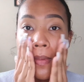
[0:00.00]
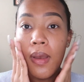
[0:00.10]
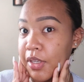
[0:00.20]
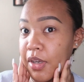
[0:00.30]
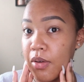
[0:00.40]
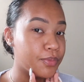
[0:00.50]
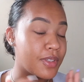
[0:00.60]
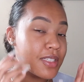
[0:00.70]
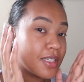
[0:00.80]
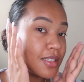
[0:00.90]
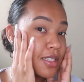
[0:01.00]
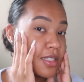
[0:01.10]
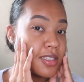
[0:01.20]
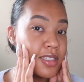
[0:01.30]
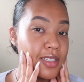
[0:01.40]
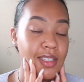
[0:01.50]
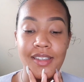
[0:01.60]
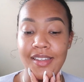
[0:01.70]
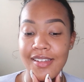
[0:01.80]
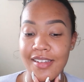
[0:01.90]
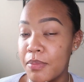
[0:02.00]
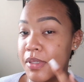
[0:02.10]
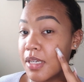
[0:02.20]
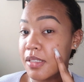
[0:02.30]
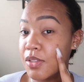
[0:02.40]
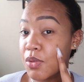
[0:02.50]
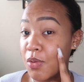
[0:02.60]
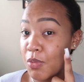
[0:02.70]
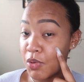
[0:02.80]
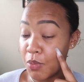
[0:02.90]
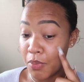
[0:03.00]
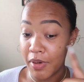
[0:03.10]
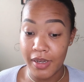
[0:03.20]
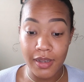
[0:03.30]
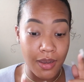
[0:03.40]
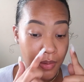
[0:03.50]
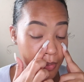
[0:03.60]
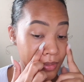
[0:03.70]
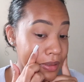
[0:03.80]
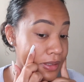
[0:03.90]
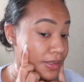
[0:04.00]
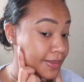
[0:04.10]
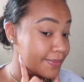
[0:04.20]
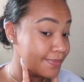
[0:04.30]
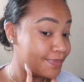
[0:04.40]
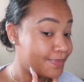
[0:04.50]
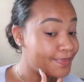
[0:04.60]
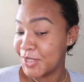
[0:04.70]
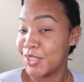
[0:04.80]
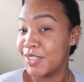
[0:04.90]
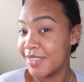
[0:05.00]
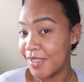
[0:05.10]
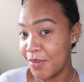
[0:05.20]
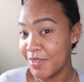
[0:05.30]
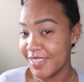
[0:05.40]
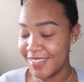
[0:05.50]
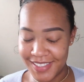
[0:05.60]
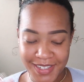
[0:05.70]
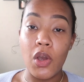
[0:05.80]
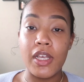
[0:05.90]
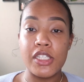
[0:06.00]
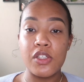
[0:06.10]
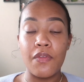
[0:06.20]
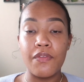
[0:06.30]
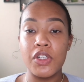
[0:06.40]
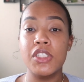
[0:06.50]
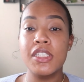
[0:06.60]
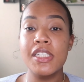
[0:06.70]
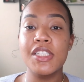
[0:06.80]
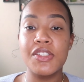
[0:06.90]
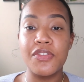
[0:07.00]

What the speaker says: But yo, let's get into the skin. Besides this hormonal breakout, like, she's glowing. Okay, so first things